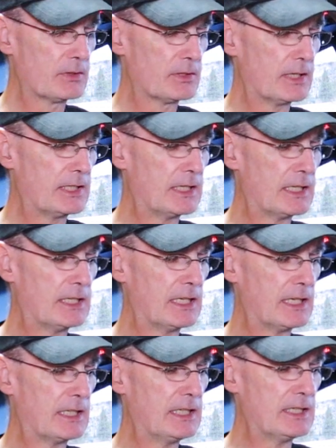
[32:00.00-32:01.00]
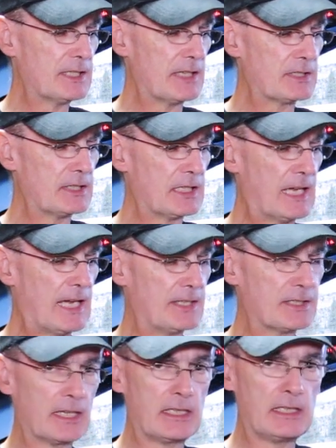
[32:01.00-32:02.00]
and it in a sense
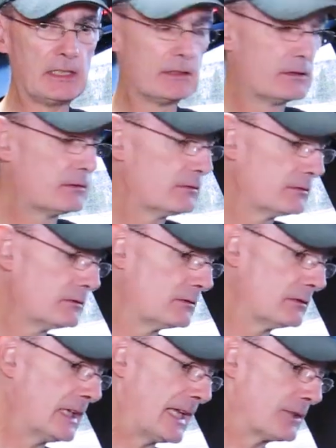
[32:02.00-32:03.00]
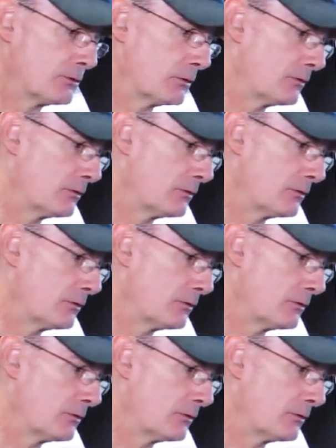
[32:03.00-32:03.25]
negates any lateral